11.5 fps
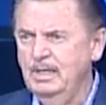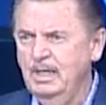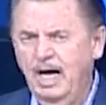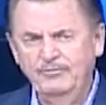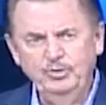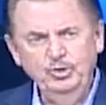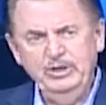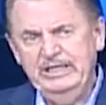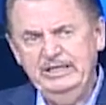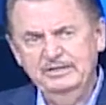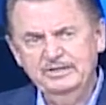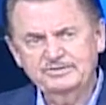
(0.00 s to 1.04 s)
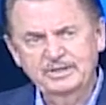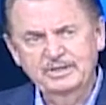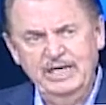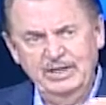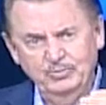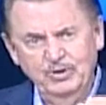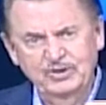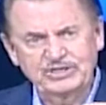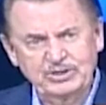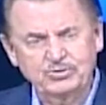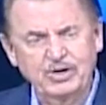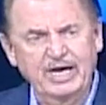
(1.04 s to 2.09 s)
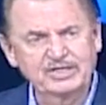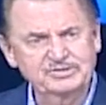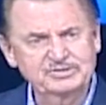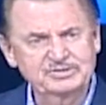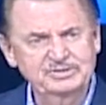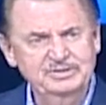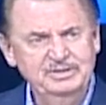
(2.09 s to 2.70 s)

of who he is and was in Christ.